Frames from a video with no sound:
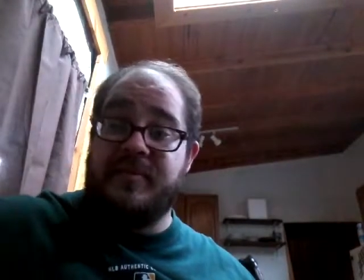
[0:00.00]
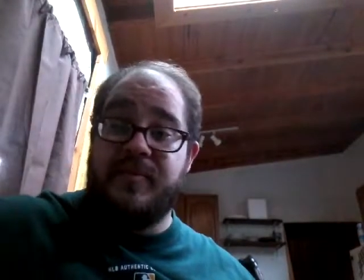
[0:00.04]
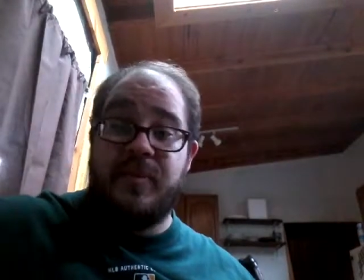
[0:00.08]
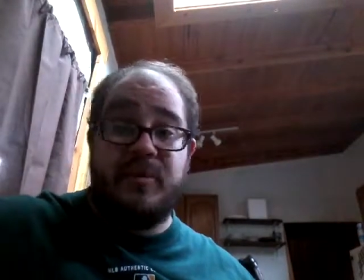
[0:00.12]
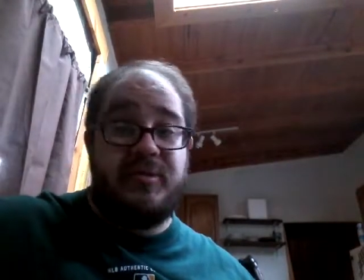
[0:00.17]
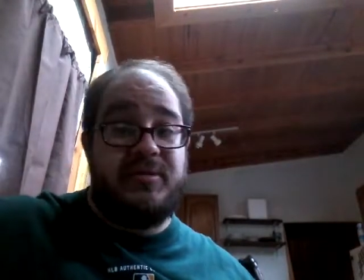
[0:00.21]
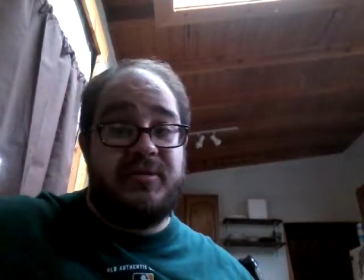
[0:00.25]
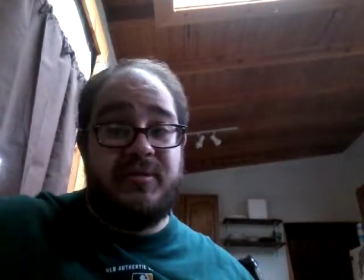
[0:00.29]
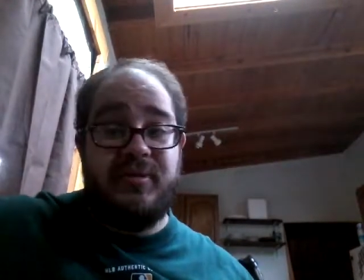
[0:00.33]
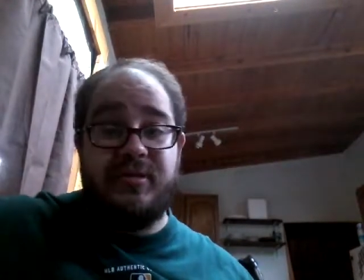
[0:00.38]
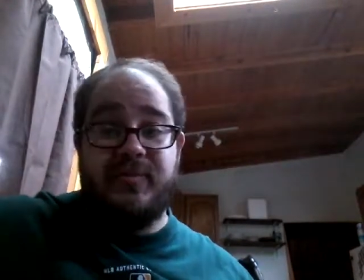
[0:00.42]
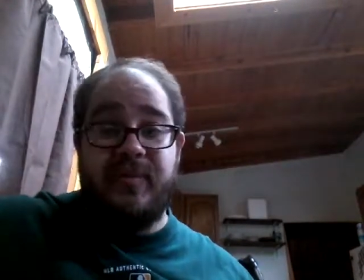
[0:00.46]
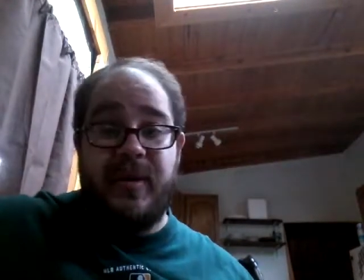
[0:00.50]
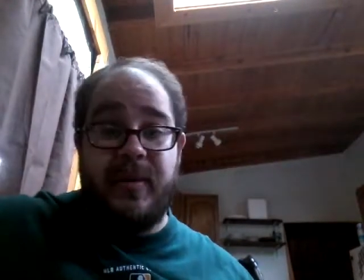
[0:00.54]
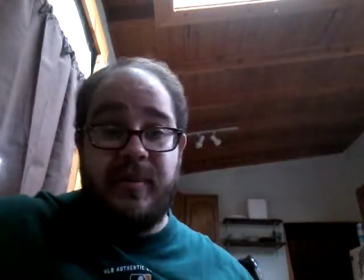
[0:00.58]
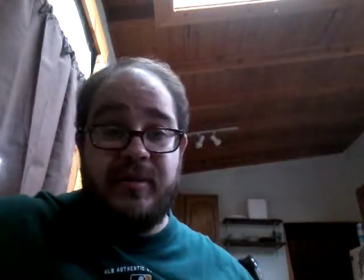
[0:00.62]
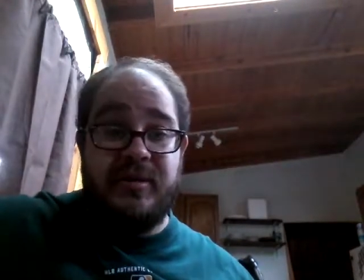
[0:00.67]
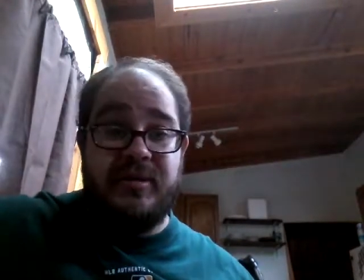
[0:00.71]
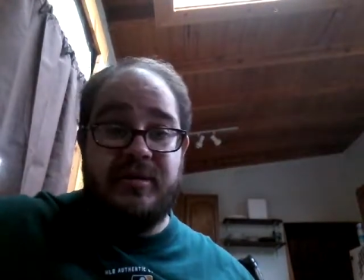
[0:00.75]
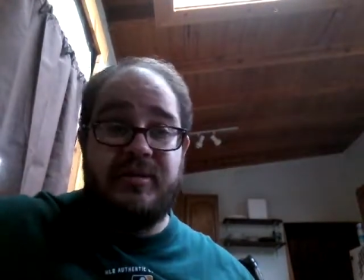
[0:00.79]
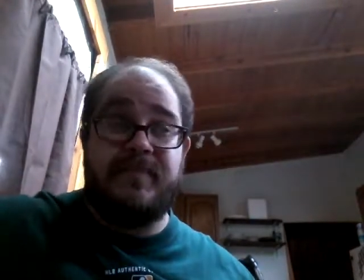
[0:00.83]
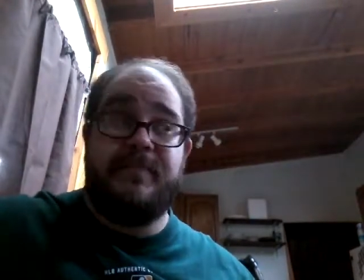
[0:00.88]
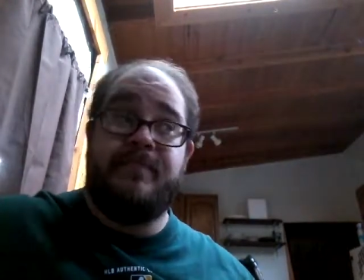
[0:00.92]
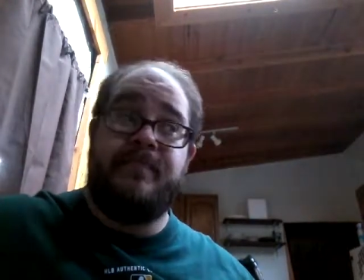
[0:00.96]
most
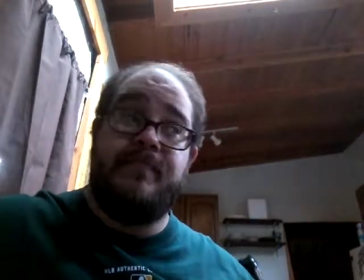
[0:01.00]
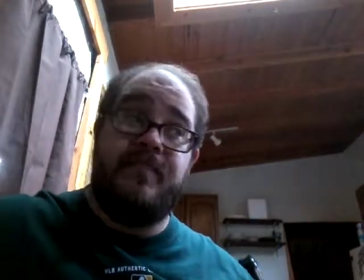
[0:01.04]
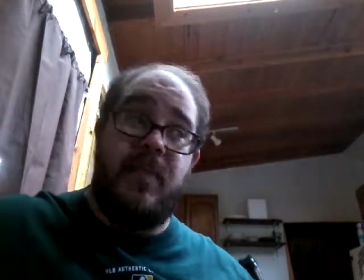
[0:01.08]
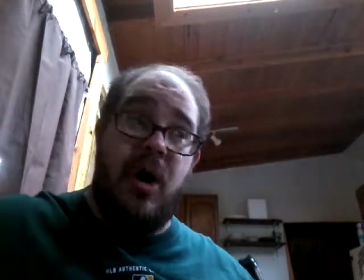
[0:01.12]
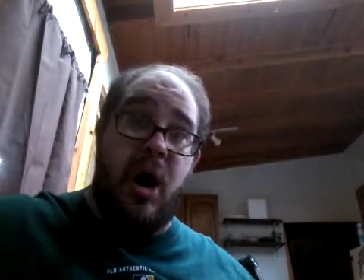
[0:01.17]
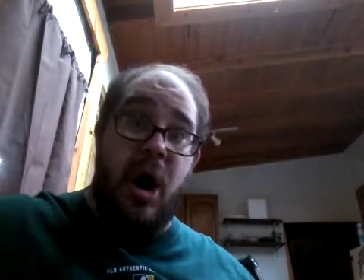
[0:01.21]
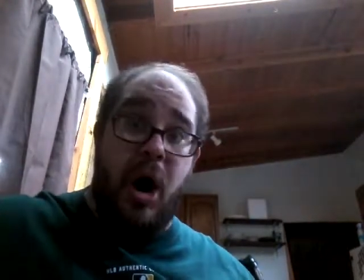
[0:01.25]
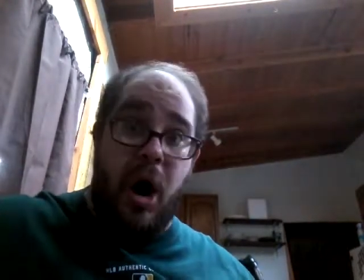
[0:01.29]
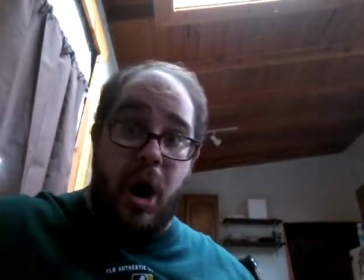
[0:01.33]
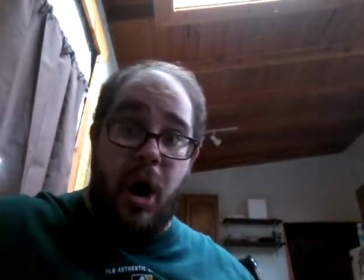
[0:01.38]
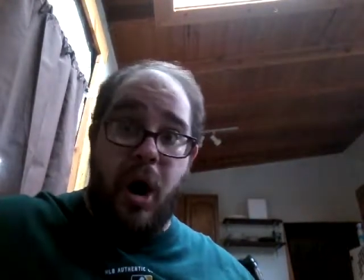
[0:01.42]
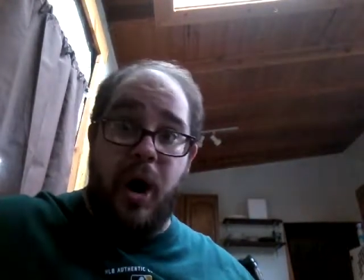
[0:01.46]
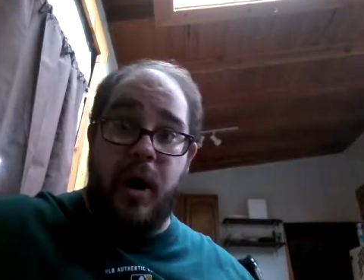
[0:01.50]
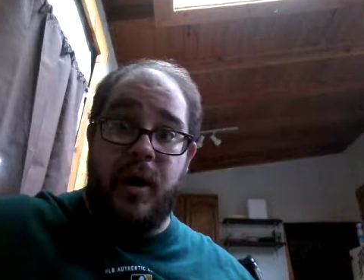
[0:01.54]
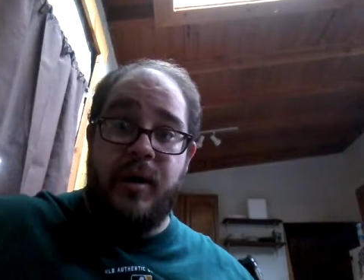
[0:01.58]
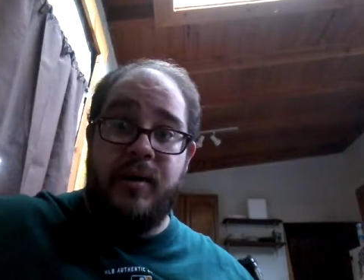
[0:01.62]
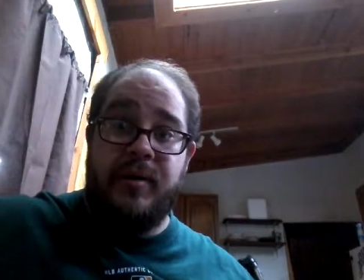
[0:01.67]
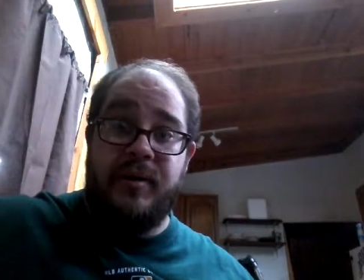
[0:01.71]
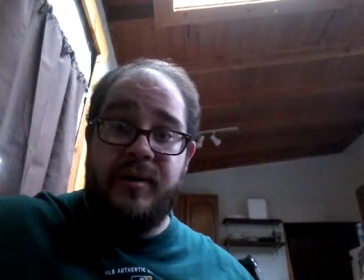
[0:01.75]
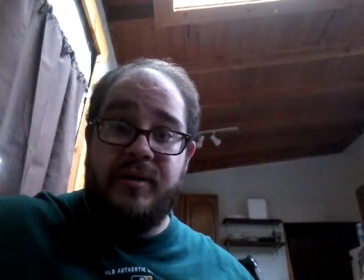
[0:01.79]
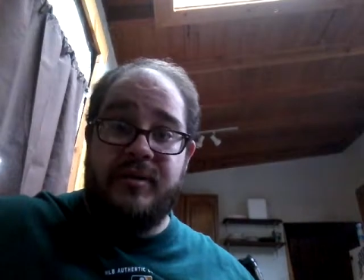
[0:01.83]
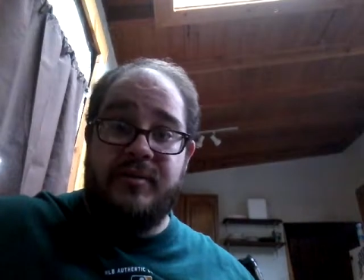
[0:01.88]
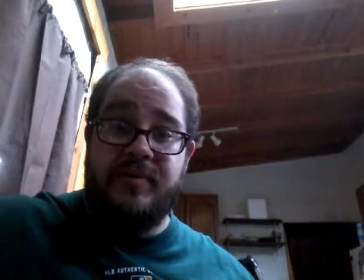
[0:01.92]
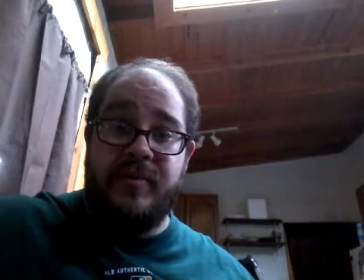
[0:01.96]
newspapers are.
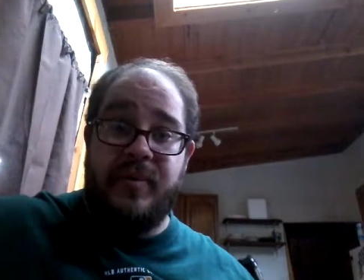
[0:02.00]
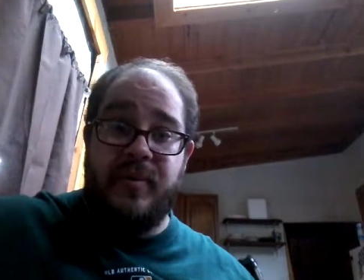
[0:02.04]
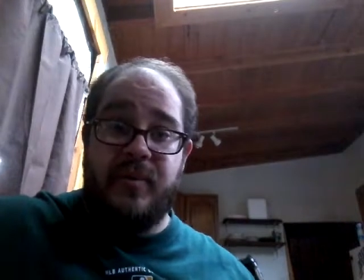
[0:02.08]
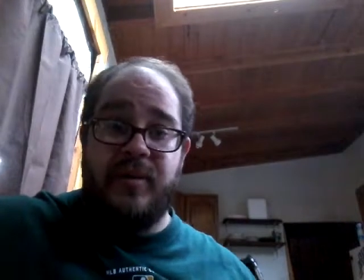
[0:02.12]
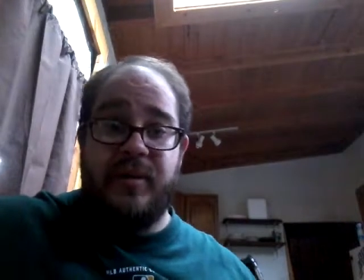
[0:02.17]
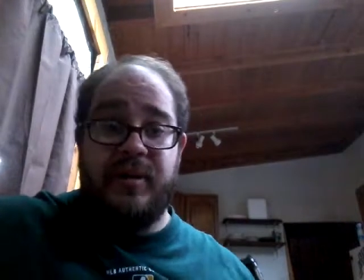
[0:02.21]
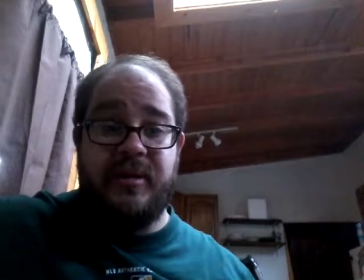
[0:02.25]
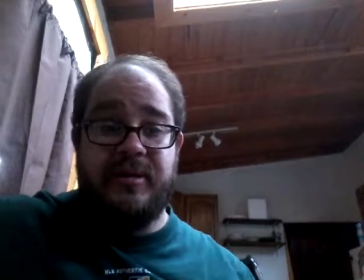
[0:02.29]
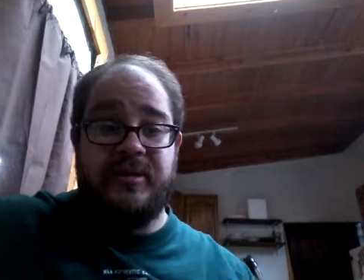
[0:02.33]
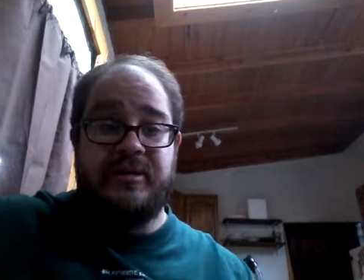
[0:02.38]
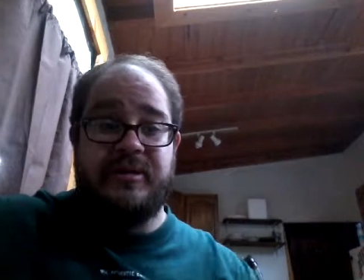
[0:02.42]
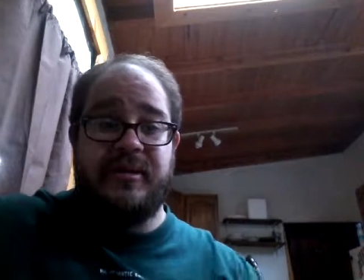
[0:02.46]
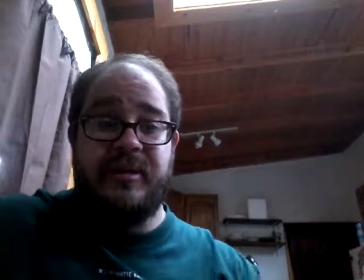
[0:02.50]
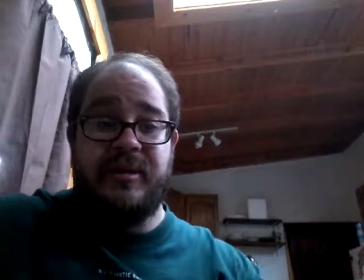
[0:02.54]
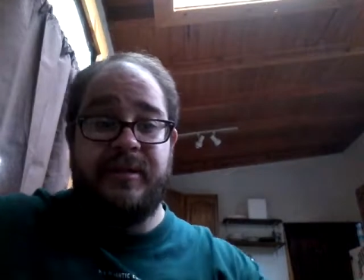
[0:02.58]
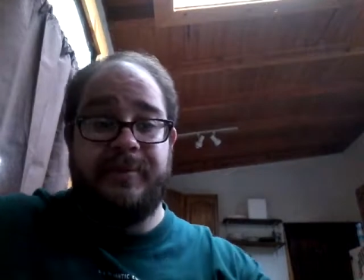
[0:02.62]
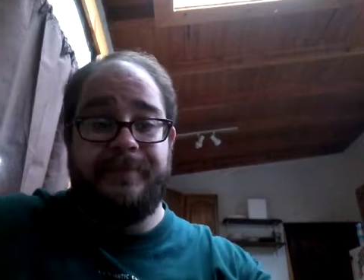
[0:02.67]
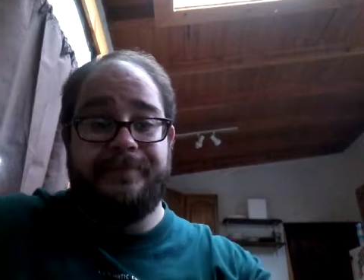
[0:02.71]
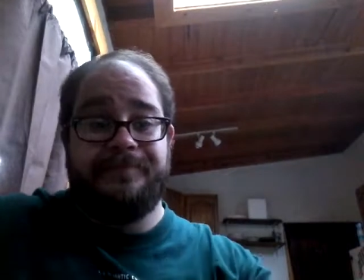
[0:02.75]
Let's be realistic.